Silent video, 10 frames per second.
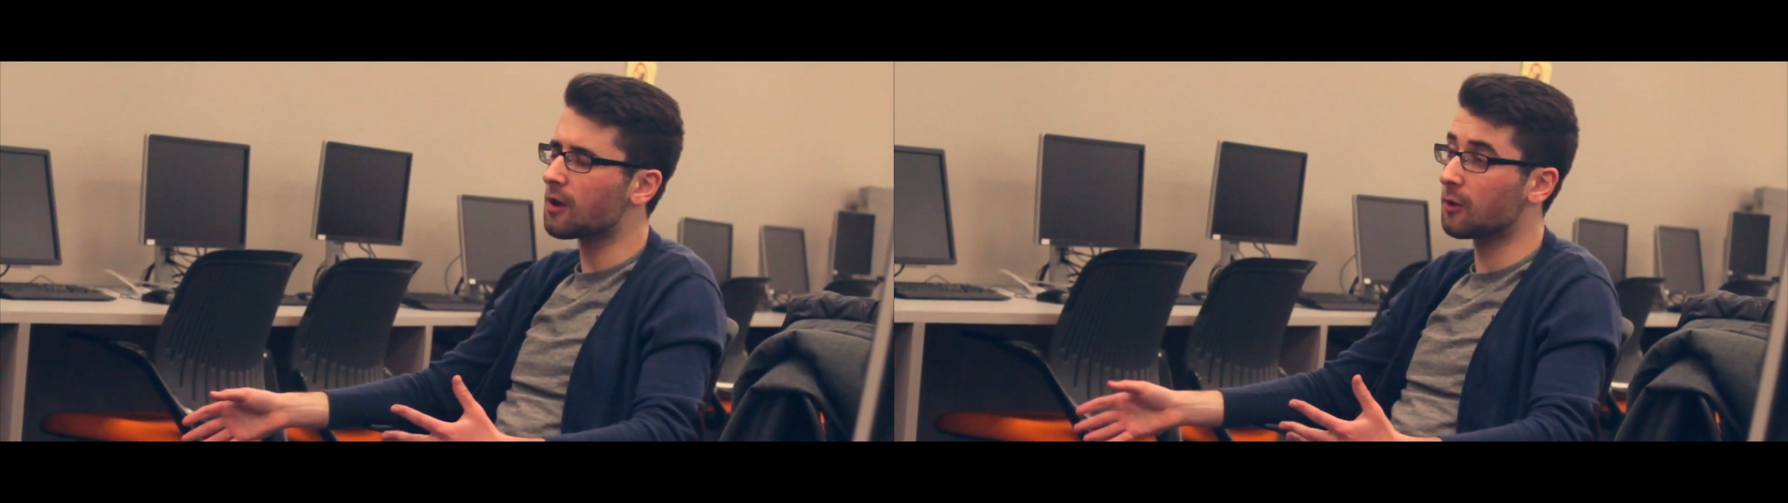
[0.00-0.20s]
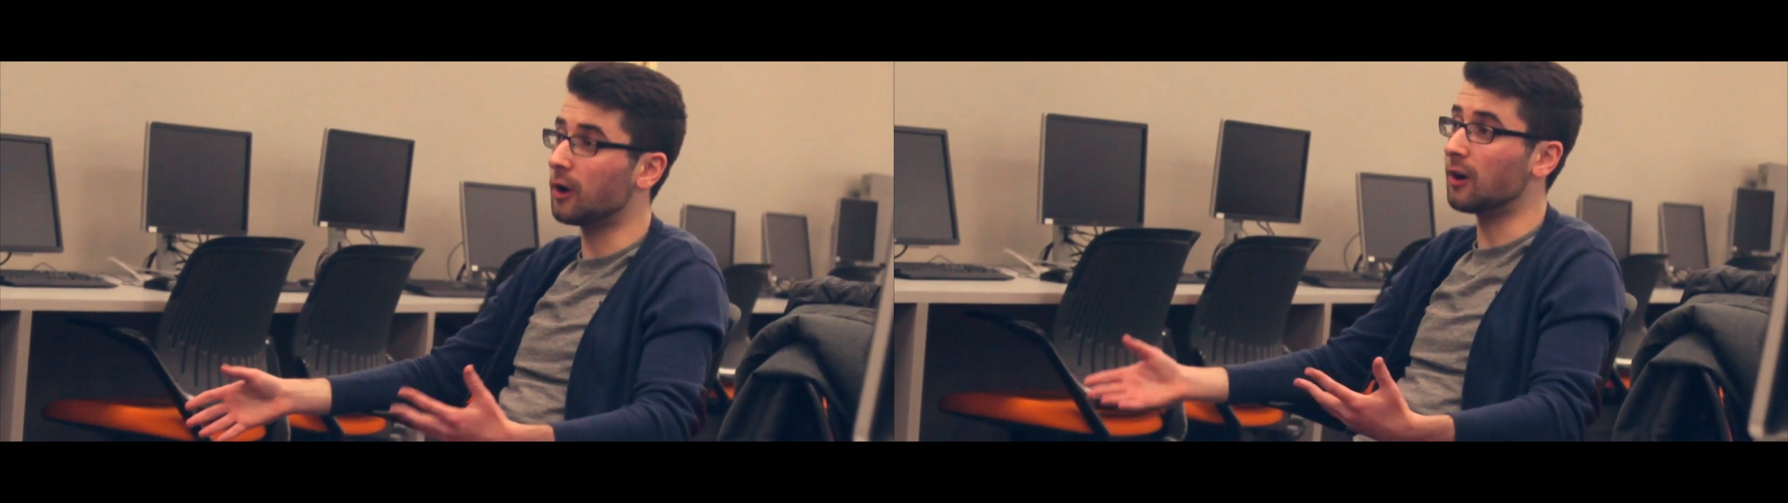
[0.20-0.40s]

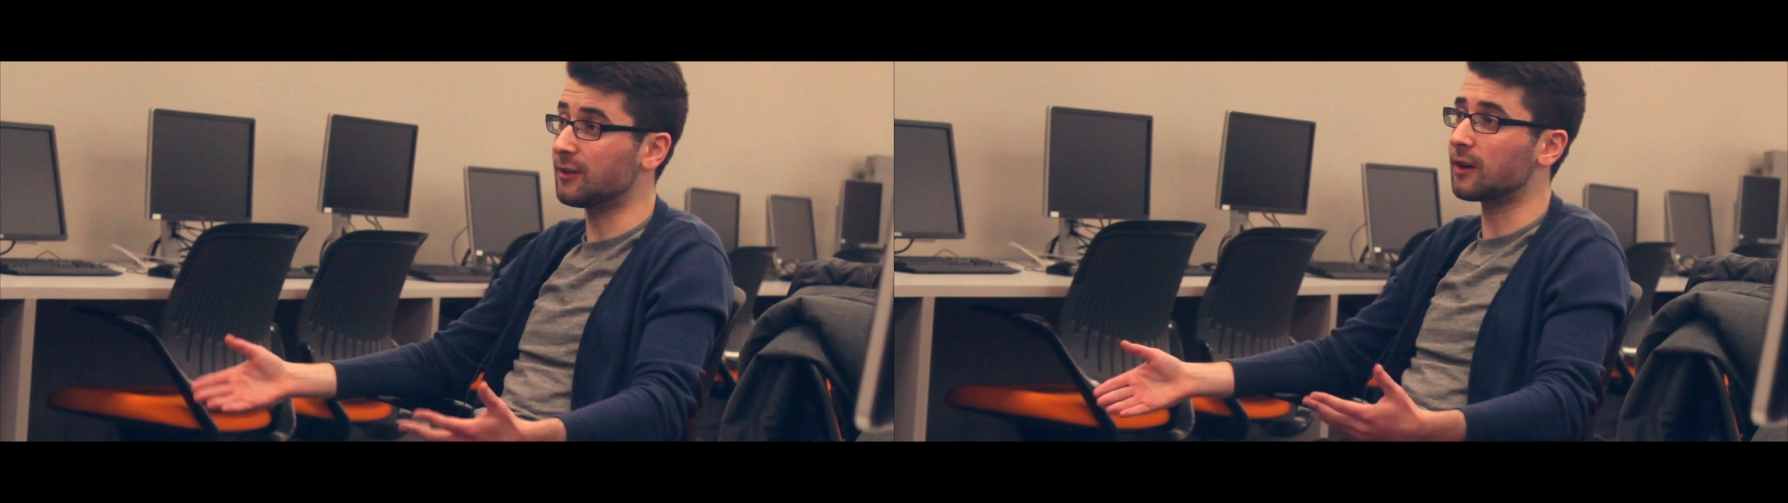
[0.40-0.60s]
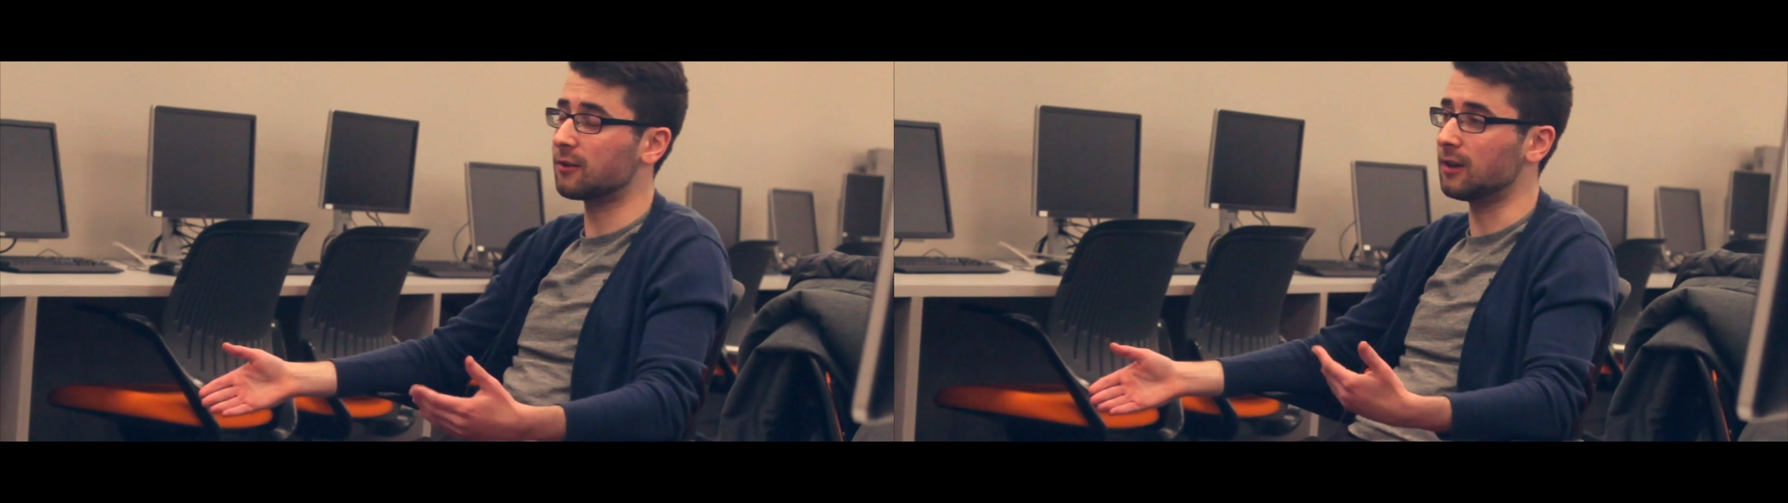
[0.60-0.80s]
career, I
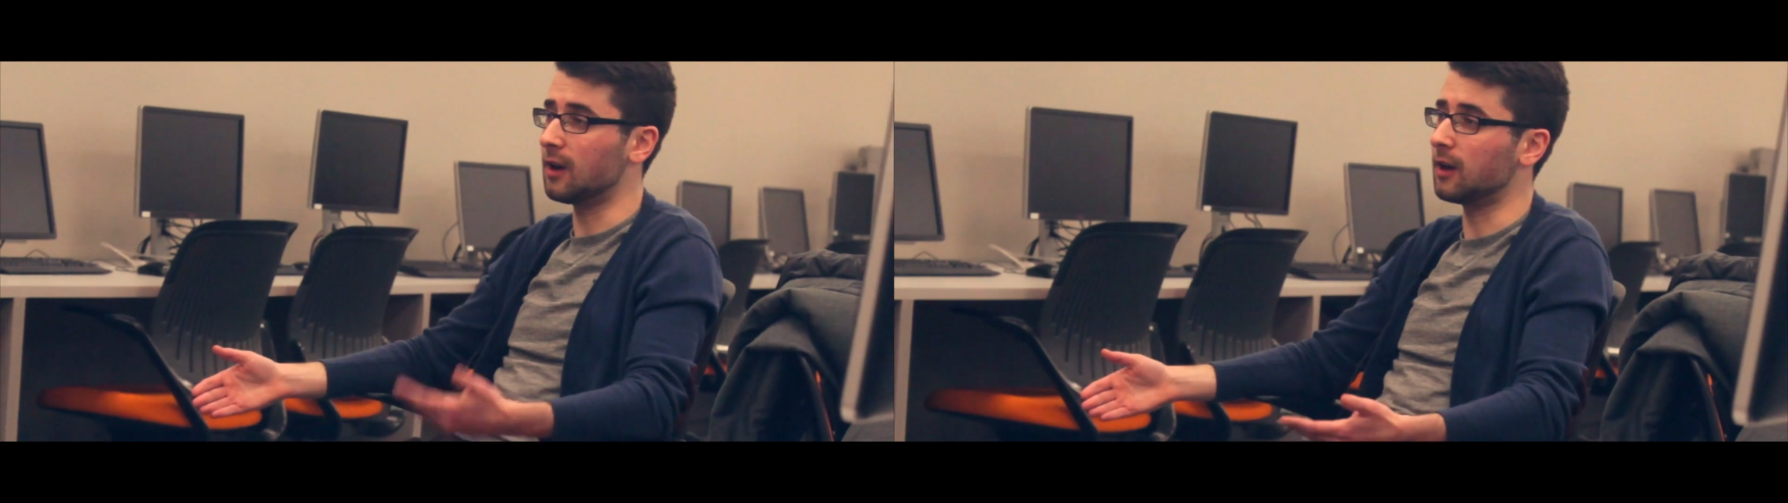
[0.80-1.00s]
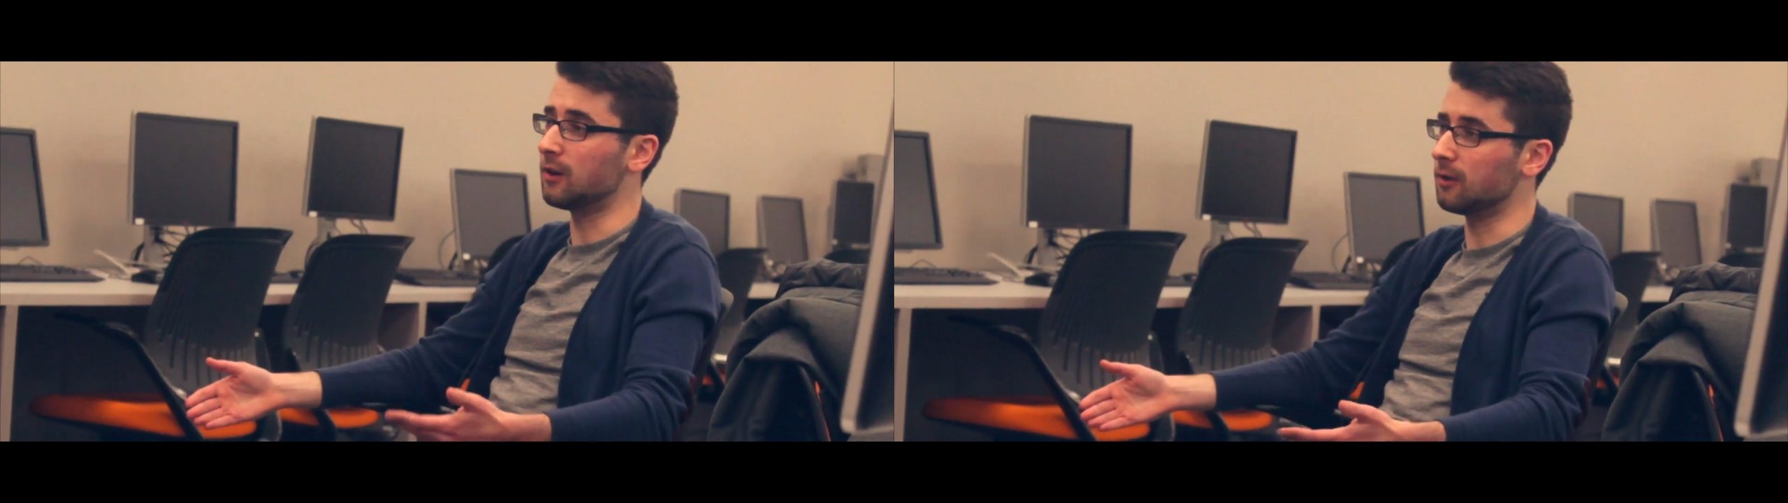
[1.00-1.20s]
was actually
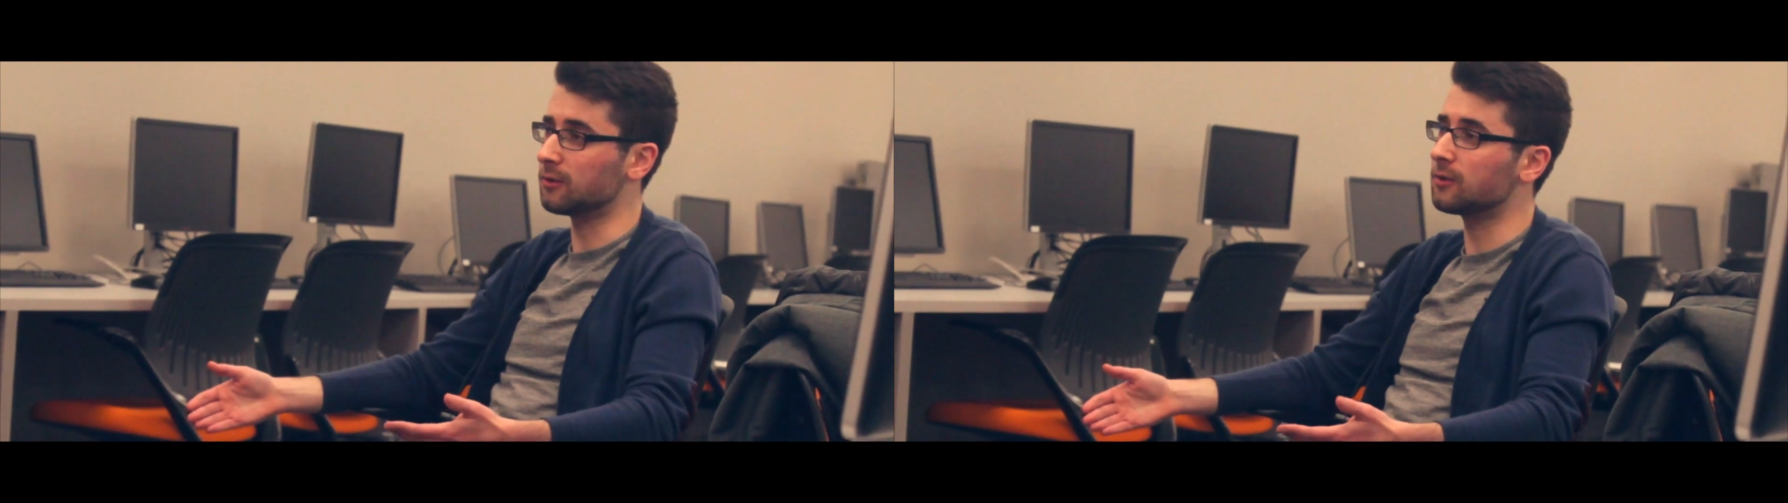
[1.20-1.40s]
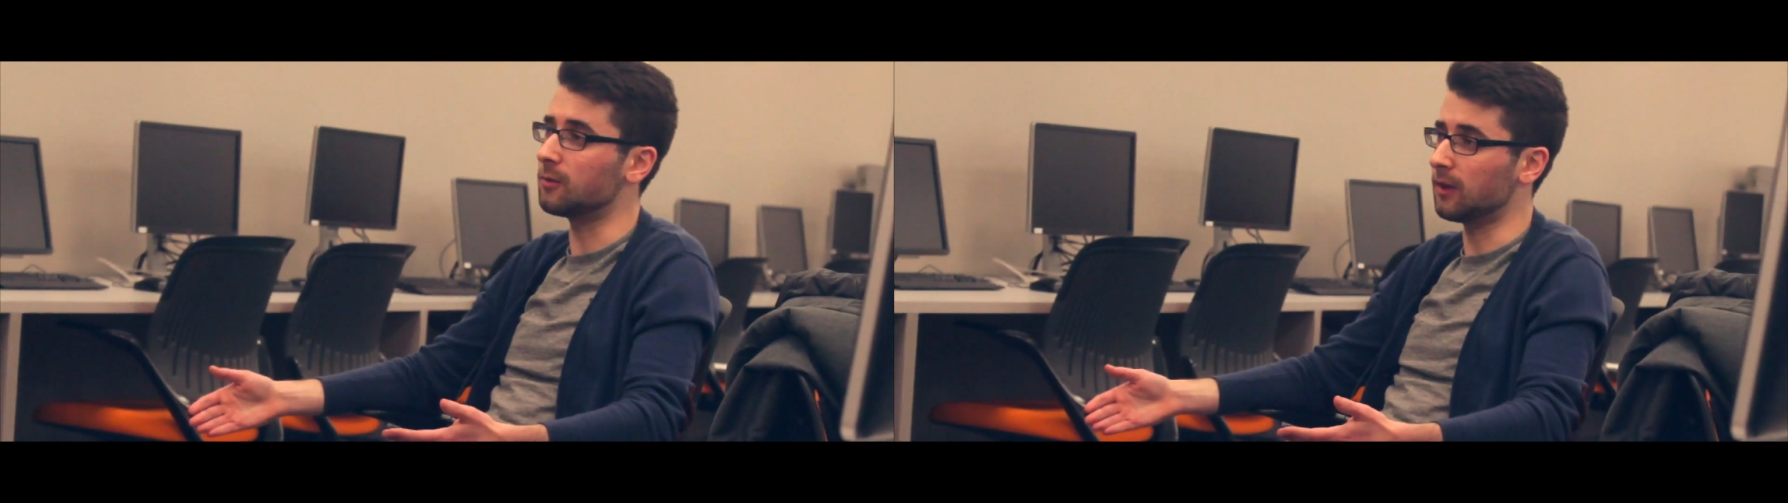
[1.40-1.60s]

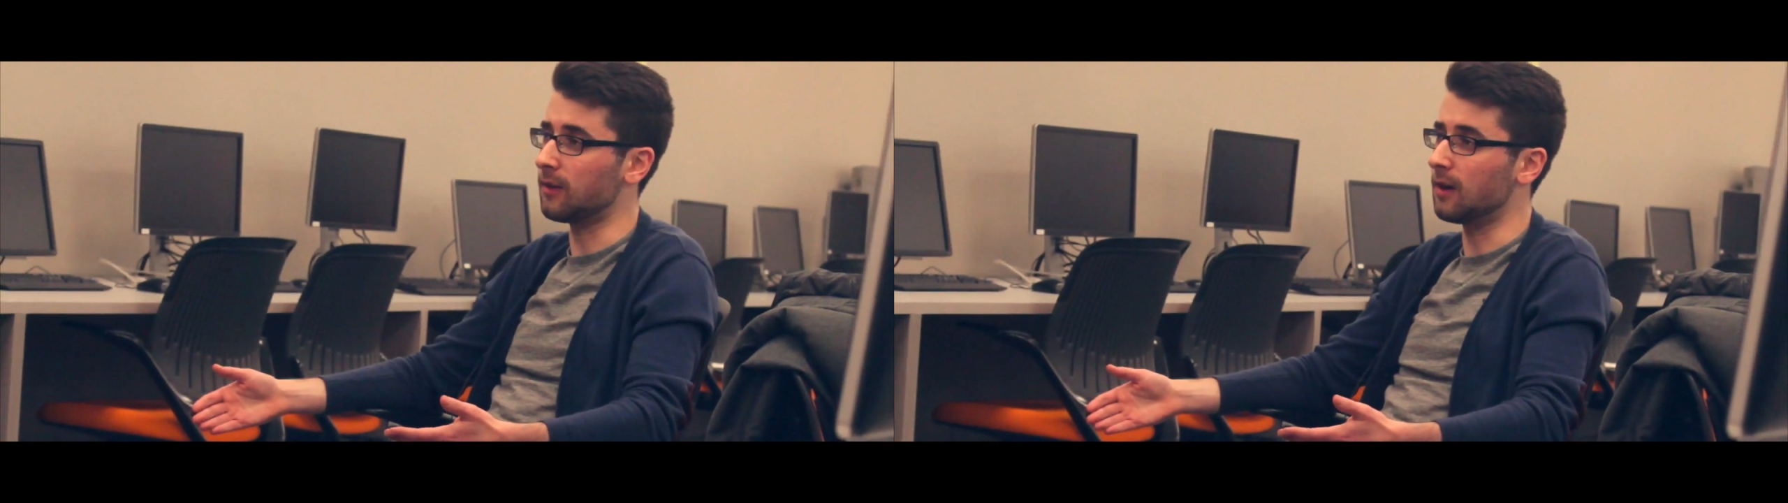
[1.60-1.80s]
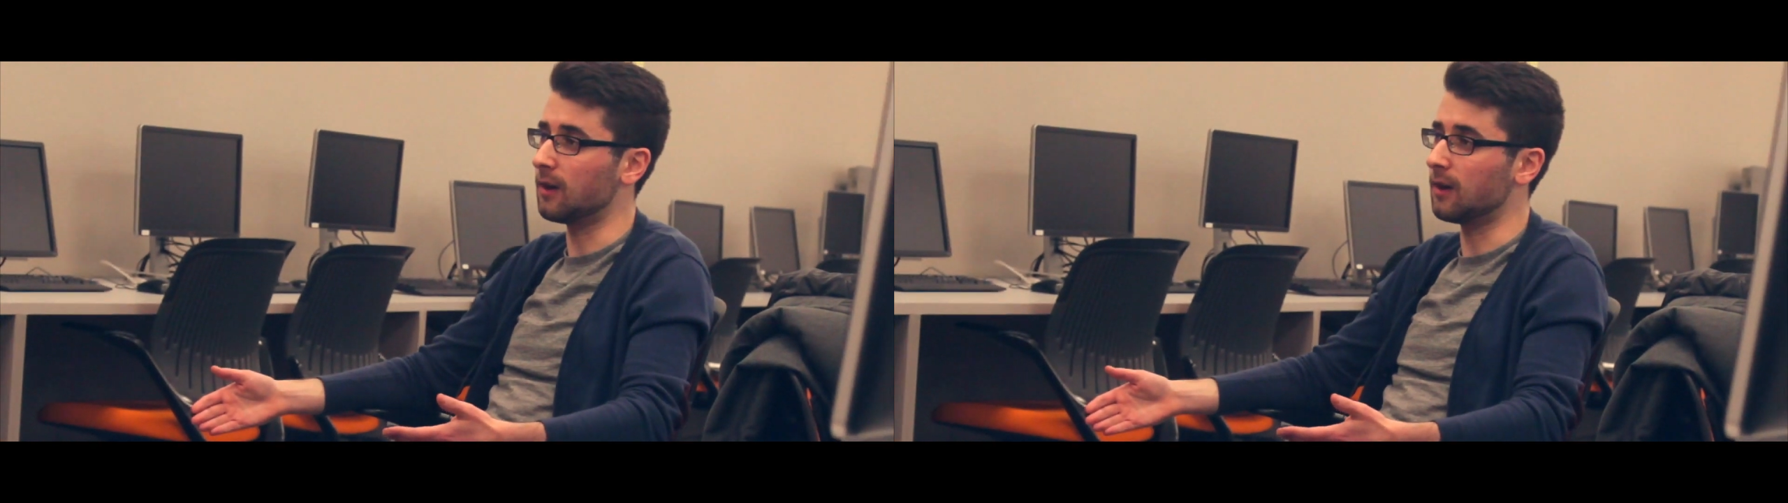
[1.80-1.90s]
diagnosed with